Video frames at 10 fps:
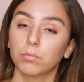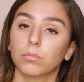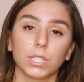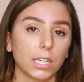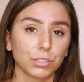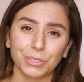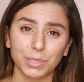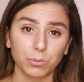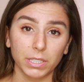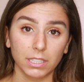without
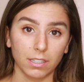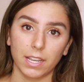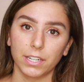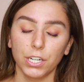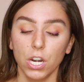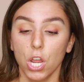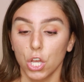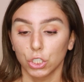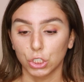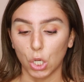doing wing liner.
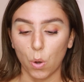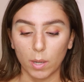So